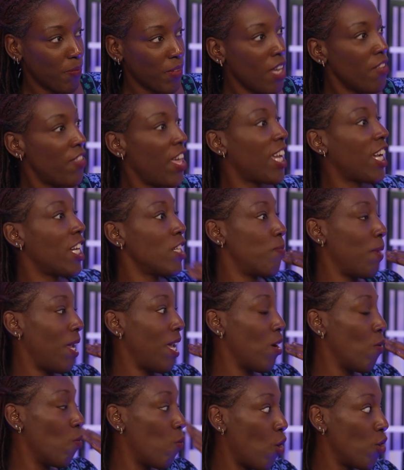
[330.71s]
They could
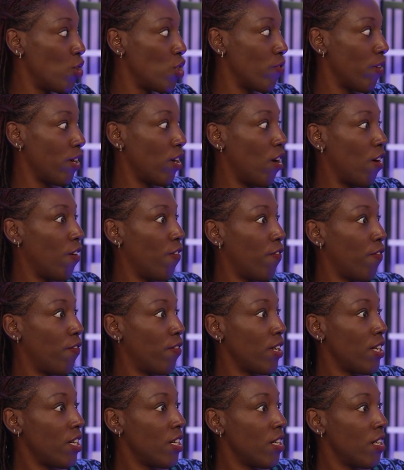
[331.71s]
be wandering
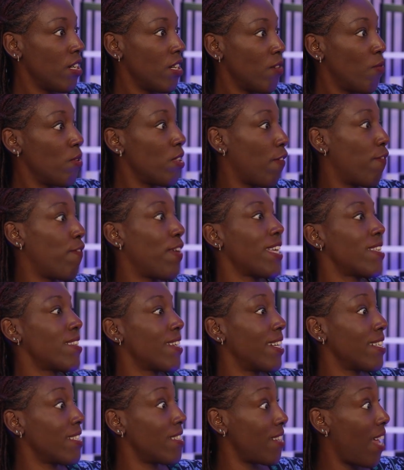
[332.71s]
off with a
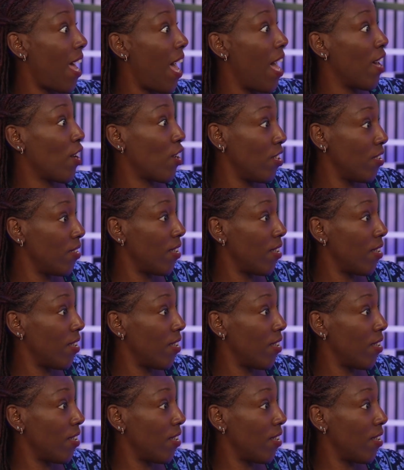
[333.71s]
fixed stare, couldn't